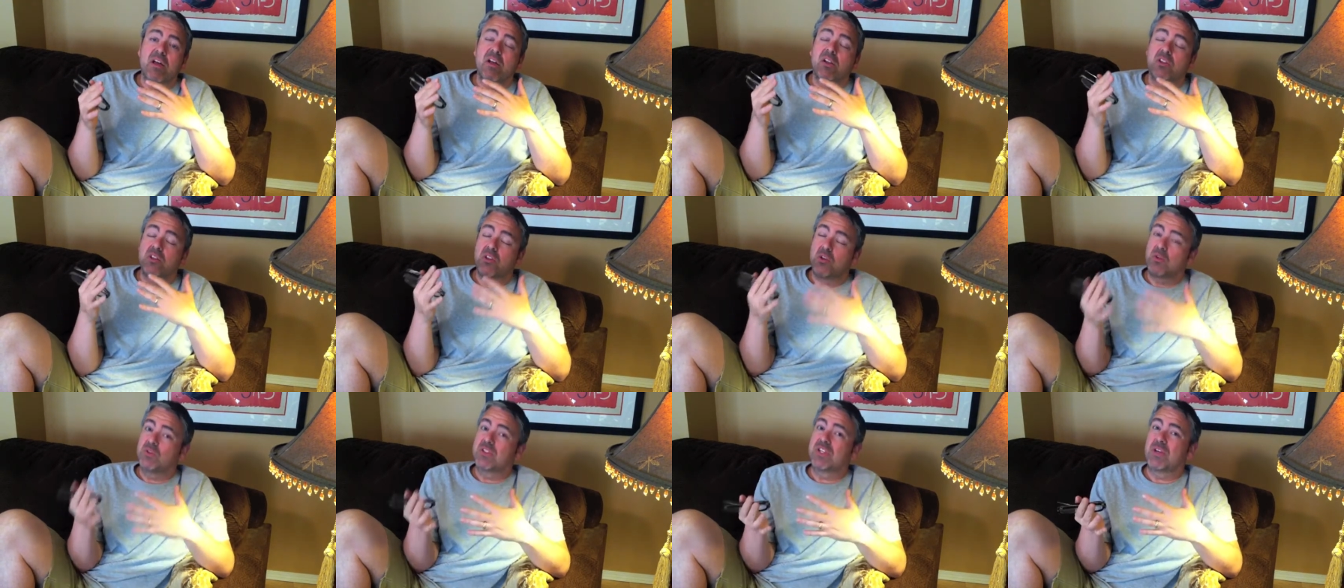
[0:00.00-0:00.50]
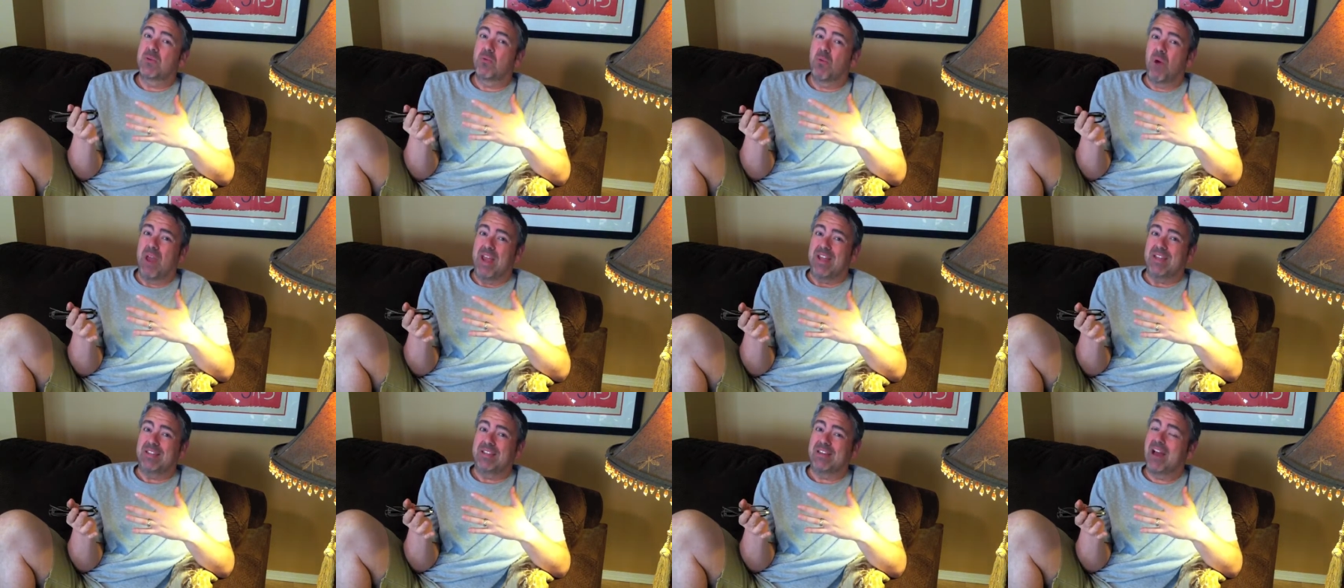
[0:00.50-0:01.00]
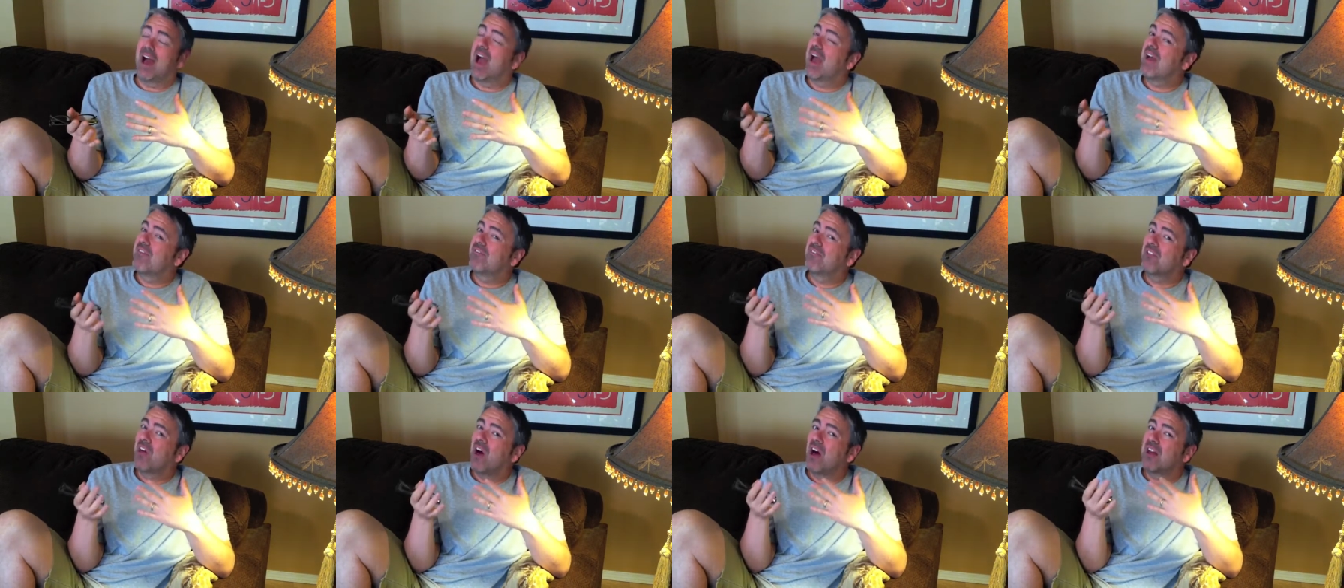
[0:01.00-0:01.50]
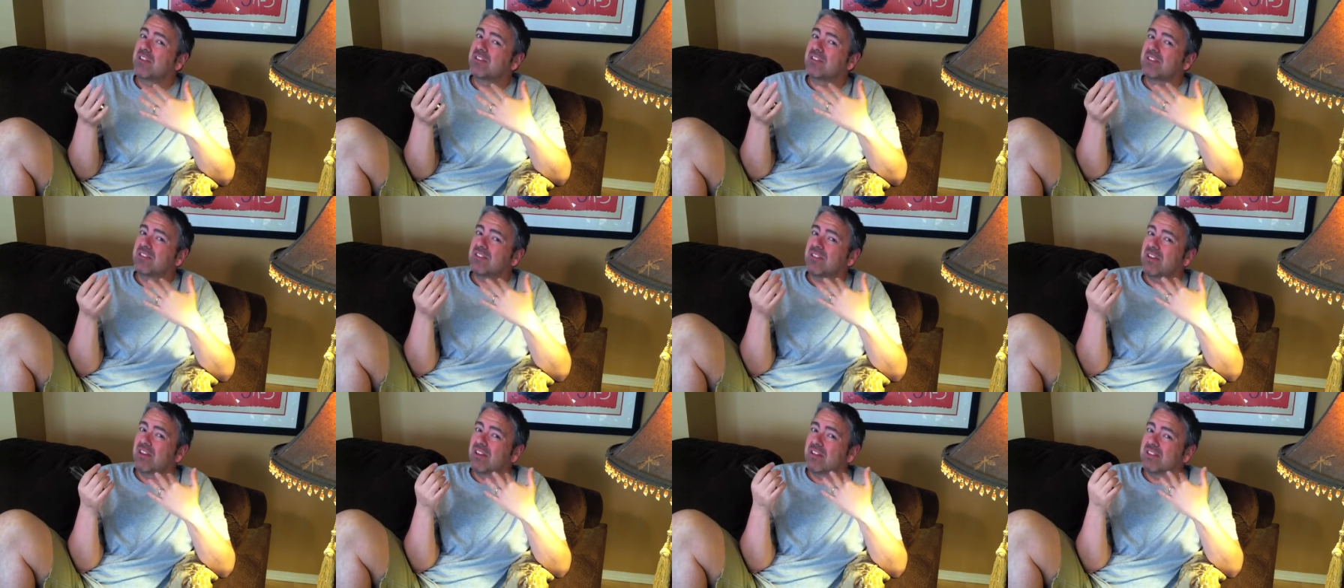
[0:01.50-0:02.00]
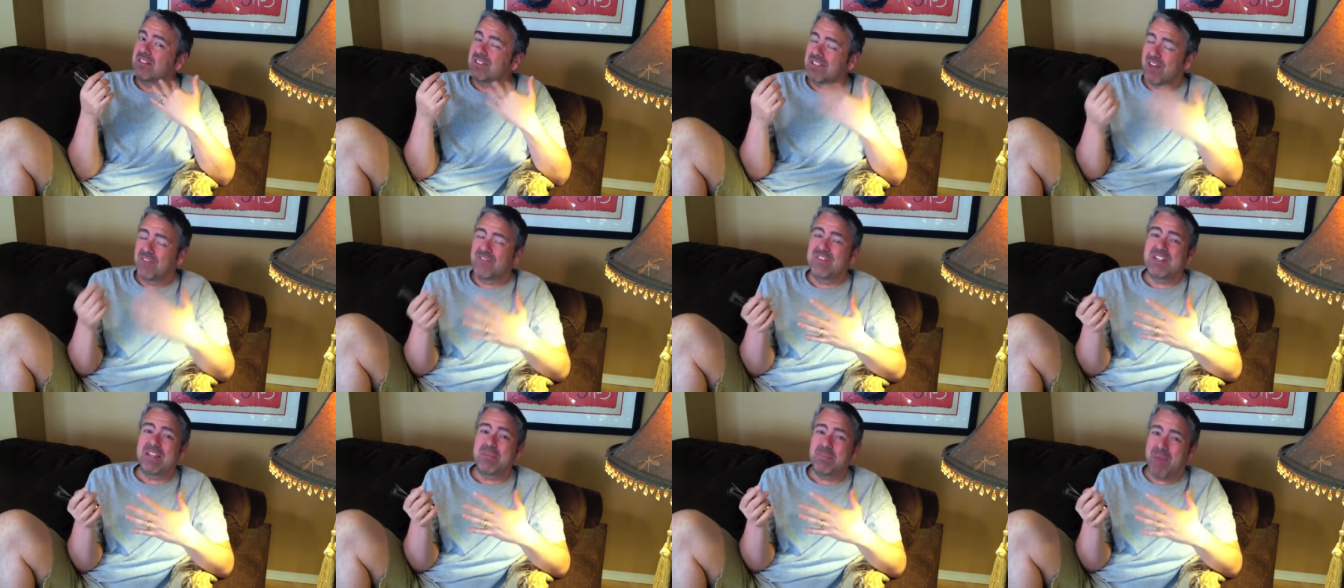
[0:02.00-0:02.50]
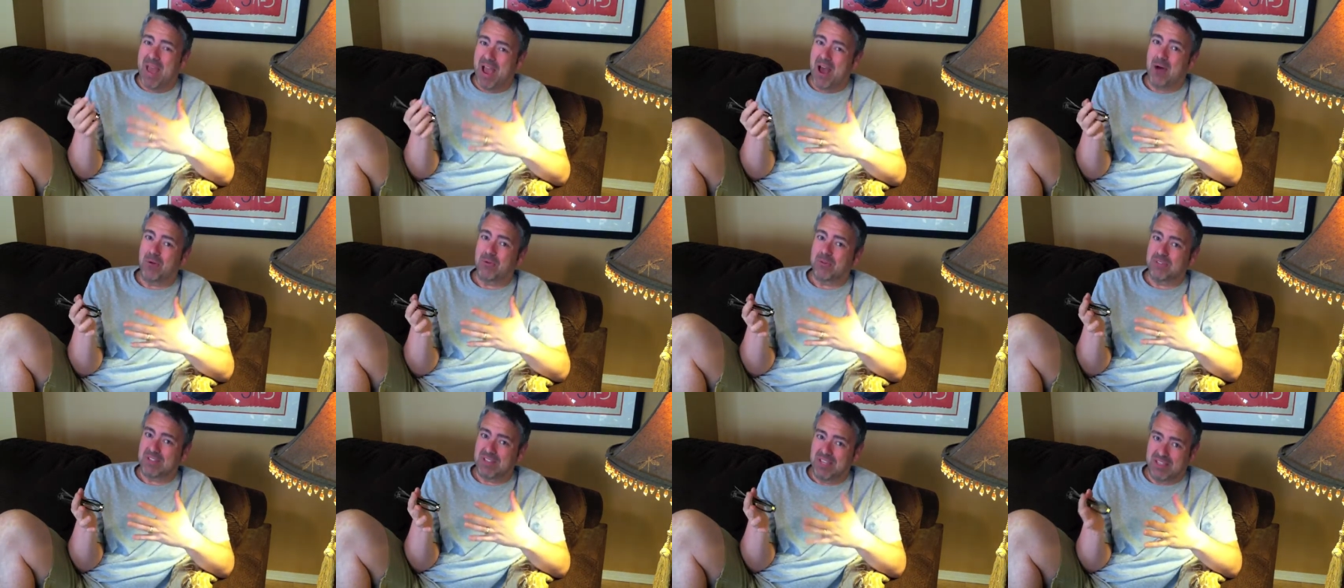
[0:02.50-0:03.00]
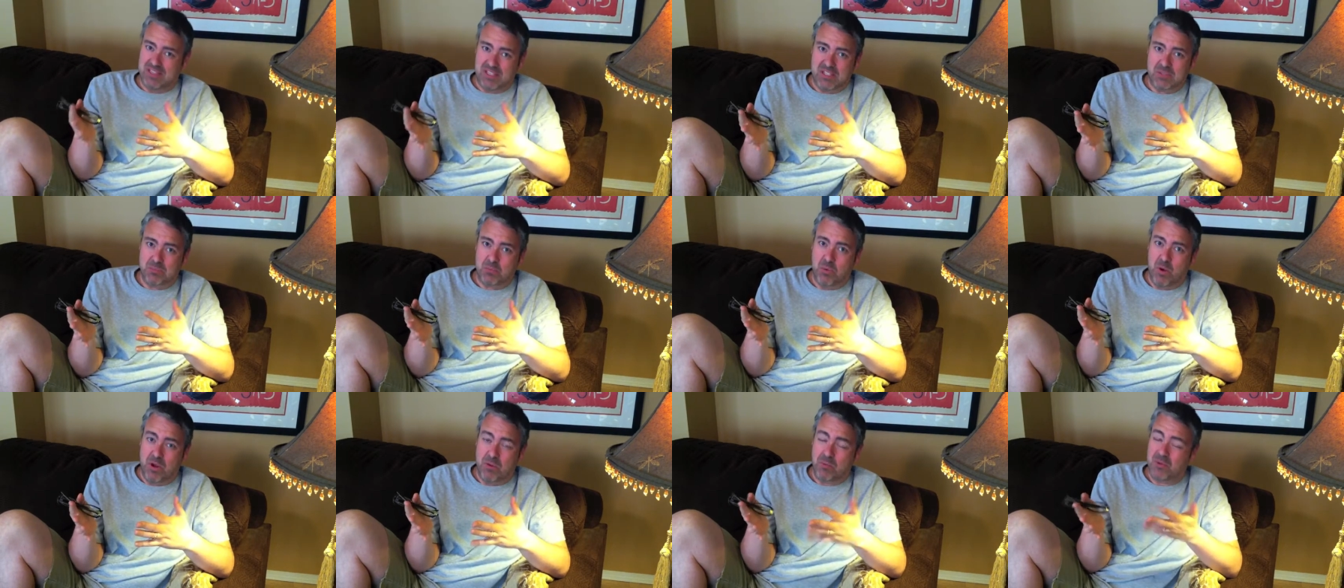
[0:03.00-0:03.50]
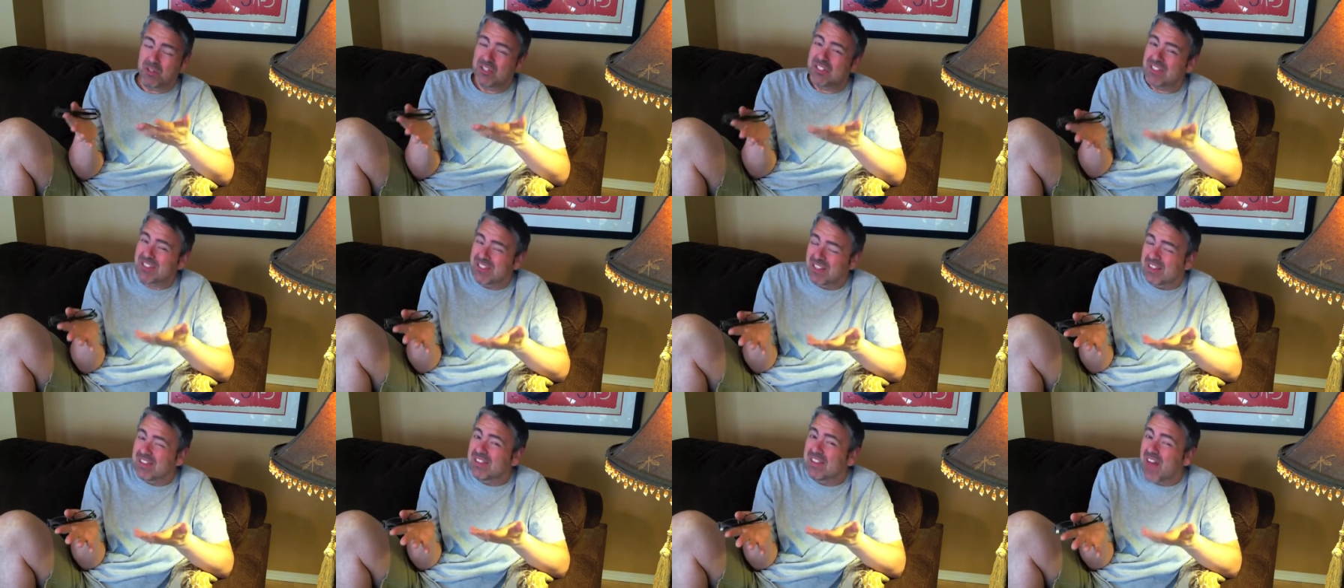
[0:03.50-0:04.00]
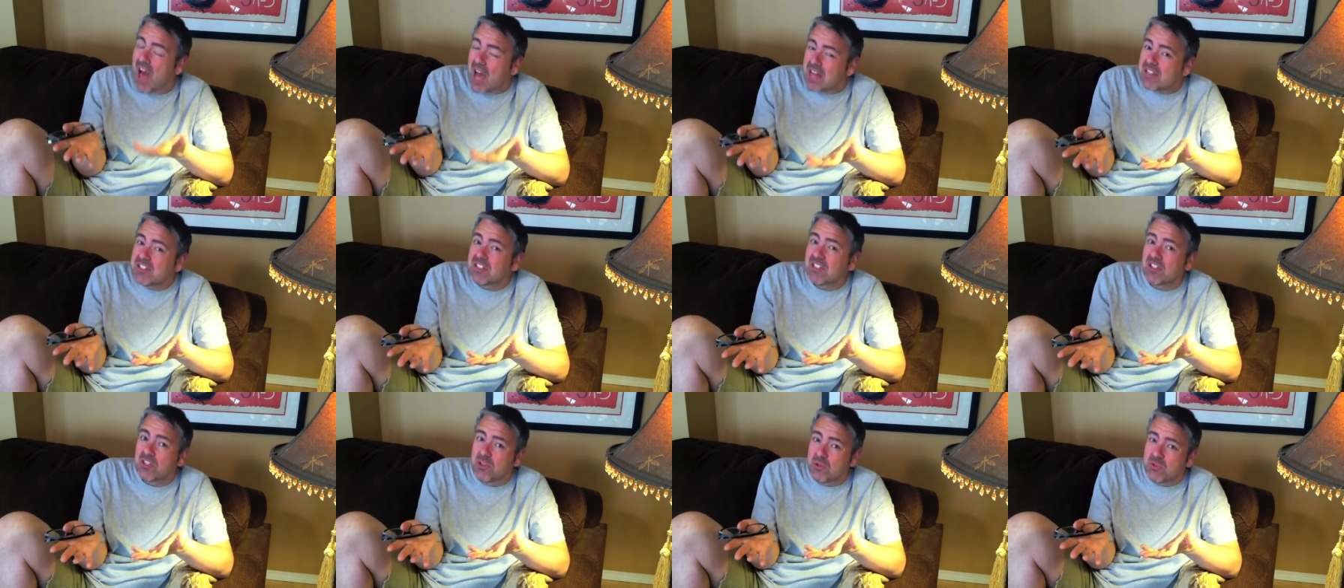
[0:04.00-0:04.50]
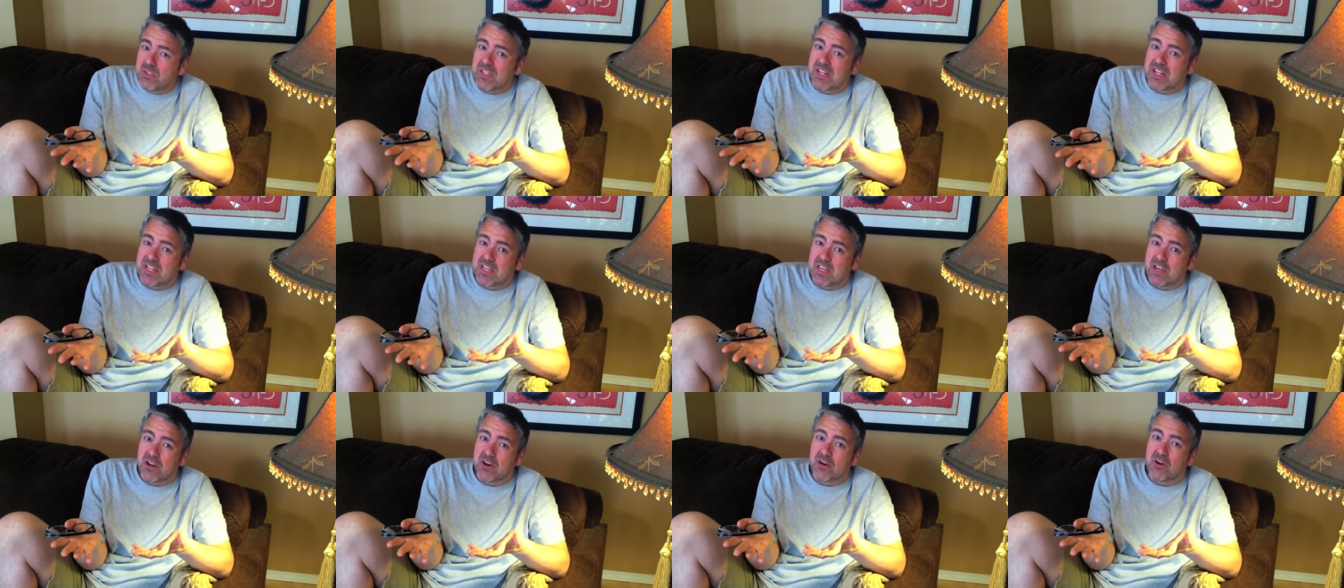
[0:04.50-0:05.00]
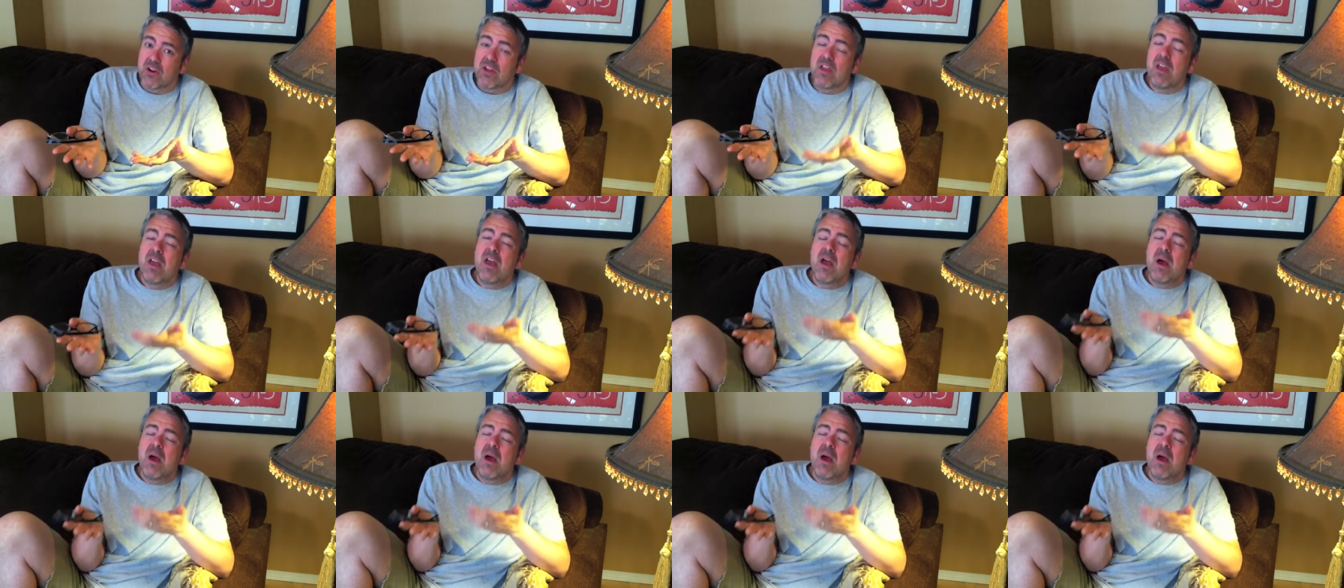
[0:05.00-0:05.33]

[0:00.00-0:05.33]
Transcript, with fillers: losing weight. I've lost 70 pounds at this point, which is a lot to lose in a year,